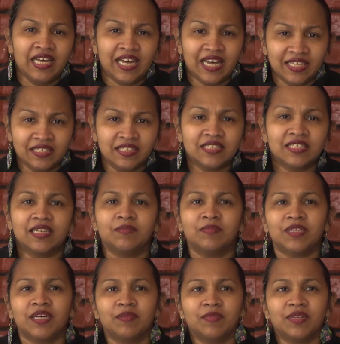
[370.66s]
At the same
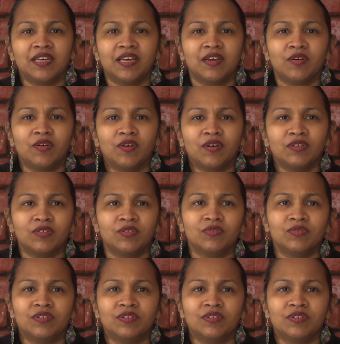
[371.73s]
time, they get caught to